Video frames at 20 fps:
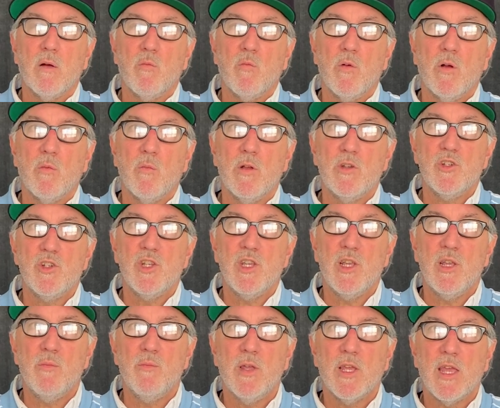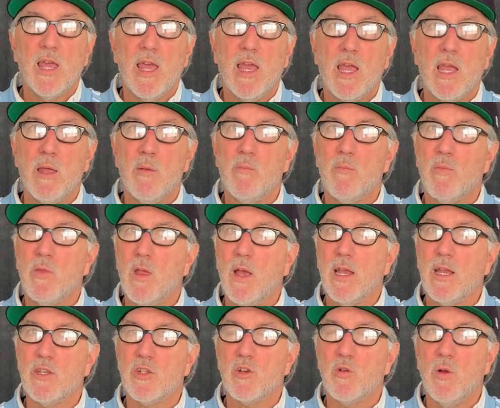when she became, I
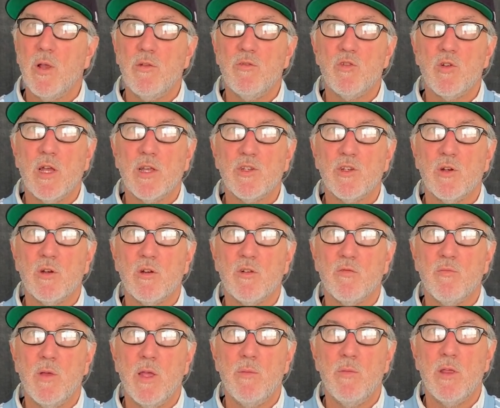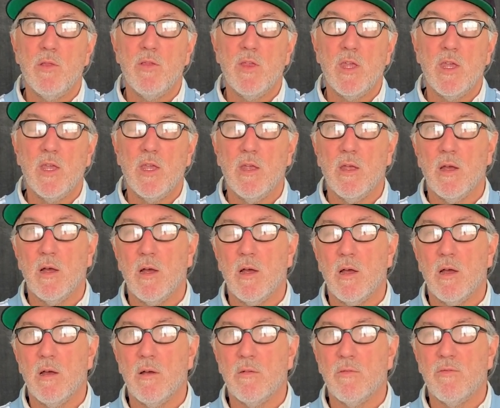guess, creative director of maybe the
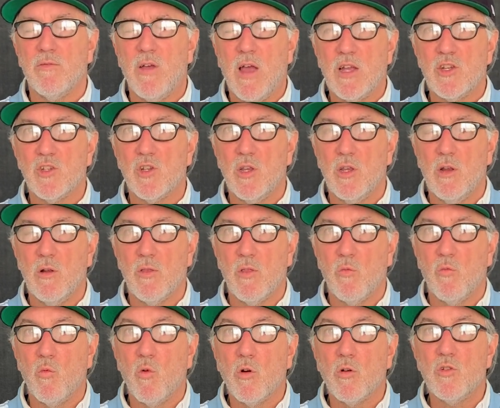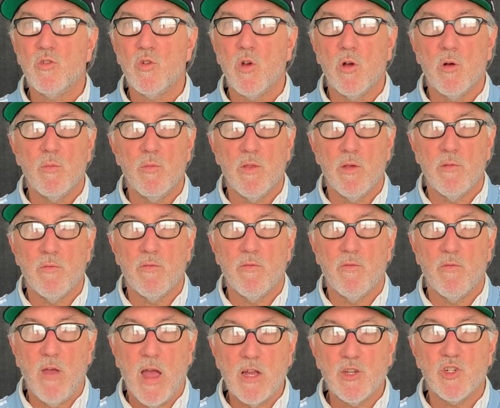fashion, the wardrobe, the
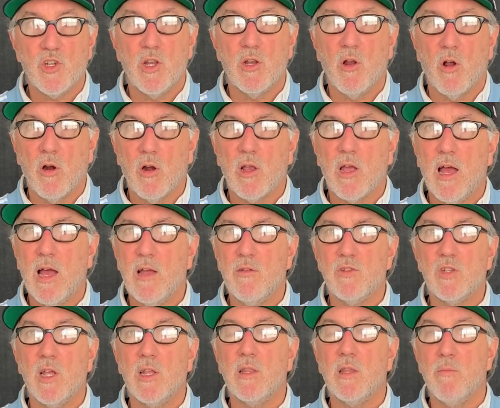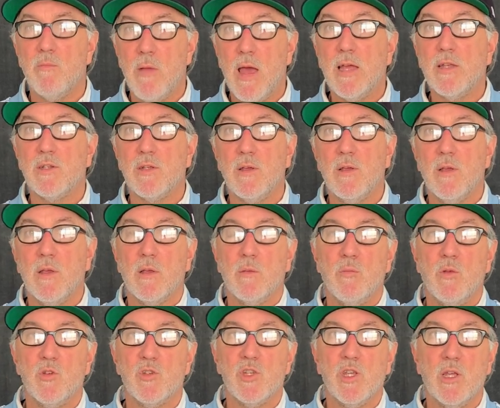fashion archives at the Met
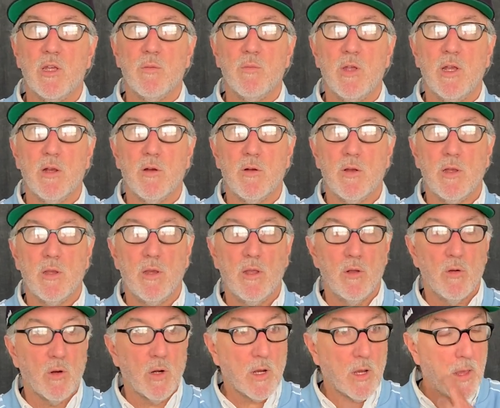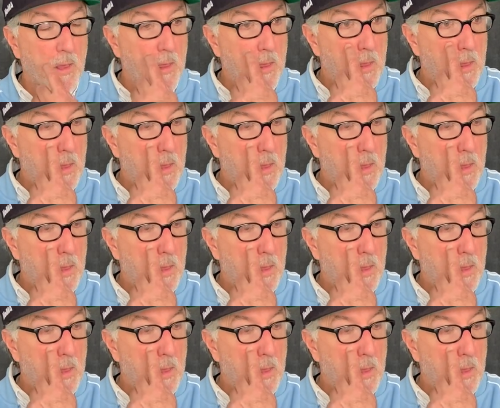Museum here in New York,